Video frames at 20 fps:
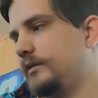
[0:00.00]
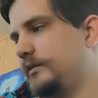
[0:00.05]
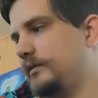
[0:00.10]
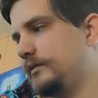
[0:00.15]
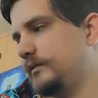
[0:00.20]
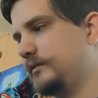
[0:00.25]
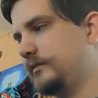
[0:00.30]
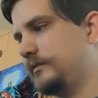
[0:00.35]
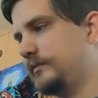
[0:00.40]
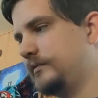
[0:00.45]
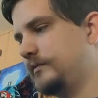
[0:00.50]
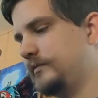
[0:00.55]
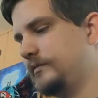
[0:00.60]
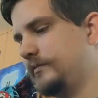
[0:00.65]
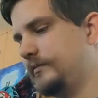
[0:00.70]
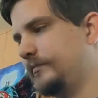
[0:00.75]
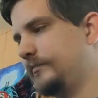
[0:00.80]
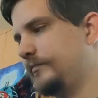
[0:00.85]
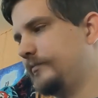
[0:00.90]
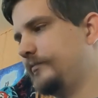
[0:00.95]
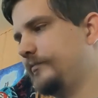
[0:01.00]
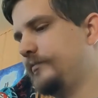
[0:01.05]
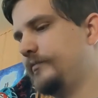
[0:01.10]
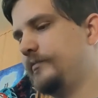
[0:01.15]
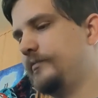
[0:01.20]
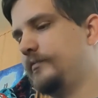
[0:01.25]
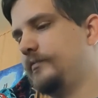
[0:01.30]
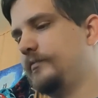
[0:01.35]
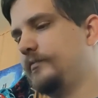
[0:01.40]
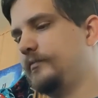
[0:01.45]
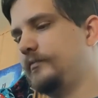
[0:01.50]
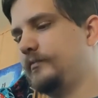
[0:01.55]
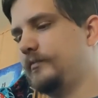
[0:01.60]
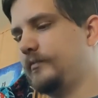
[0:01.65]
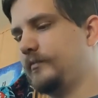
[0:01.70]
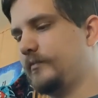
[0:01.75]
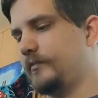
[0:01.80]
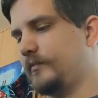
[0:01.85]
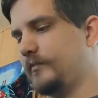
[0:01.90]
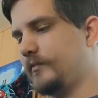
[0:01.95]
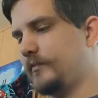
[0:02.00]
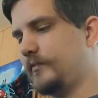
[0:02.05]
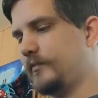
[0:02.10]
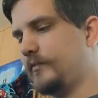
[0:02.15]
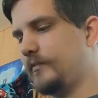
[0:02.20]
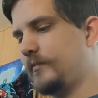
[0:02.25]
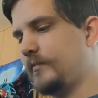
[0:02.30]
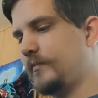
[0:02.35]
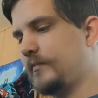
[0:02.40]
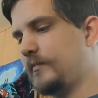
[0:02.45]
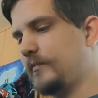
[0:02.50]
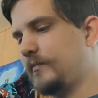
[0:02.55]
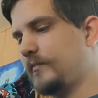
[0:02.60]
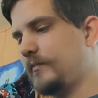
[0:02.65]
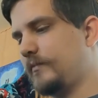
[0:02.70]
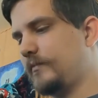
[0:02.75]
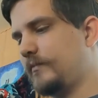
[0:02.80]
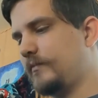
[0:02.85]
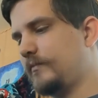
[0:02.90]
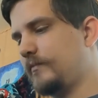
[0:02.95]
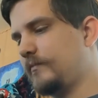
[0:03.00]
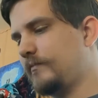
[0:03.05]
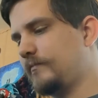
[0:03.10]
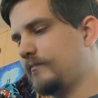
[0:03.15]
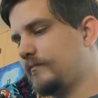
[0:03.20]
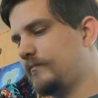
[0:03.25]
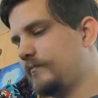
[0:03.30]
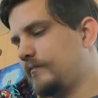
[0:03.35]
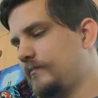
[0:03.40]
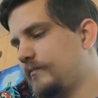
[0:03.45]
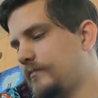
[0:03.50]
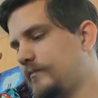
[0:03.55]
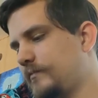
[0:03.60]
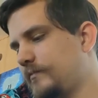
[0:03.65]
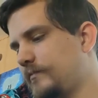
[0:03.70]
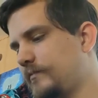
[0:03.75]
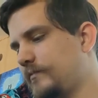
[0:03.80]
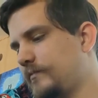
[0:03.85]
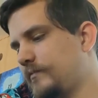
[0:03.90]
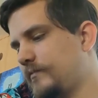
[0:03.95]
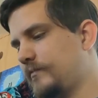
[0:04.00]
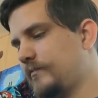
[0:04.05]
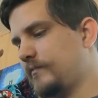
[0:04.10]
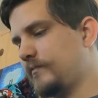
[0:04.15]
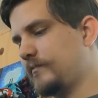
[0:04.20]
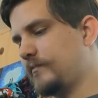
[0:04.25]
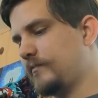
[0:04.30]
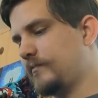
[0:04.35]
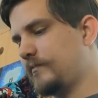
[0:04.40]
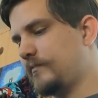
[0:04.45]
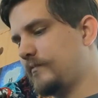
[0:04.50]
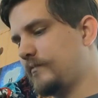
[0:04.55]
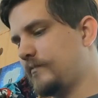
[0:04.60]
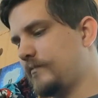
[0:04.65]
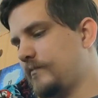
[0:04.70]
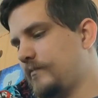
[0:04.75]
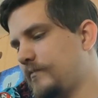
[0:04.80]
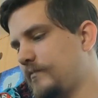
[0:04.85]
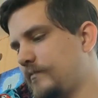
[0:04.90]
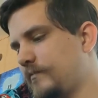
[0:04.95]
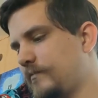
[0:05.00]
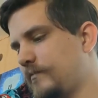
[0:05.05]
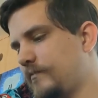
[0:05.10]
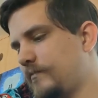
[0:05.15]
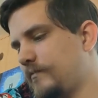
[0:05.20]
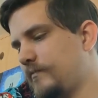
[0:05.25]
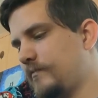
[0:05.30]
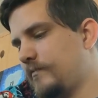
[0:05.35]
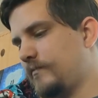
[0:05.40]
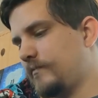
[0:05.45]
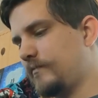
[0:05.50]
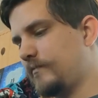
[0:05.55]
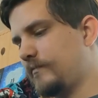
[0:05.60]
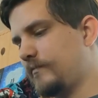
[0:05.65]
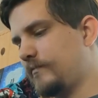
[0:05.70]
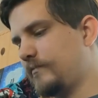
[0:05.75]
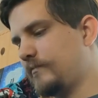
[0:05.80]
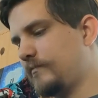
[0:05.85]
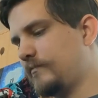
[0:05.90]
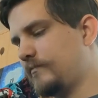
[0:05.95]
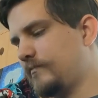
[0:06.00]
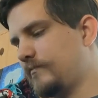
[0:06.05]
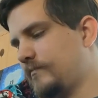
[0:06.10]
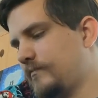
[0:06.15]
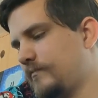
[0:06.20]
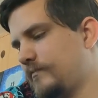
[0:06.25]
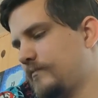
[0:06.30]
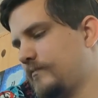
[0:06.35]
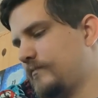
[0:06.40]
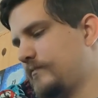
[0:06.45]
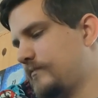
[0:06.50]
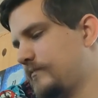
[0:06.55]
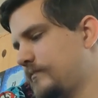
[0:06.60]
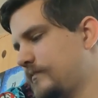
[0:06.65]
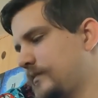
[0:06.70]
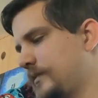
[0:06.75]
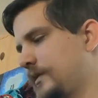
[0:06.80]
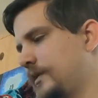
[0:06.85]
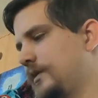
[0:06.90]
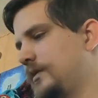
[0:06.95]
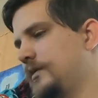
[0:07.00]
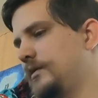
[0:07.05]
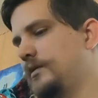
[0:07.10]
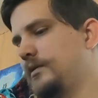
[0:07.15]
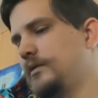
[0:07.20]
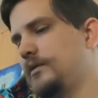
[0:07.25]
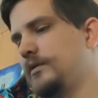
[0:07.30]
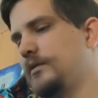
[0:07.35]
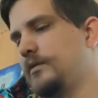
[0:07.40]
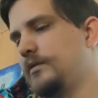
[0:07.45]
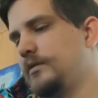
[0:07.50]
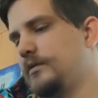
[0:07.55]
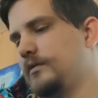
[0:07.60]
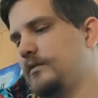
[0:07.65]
Nothing is said.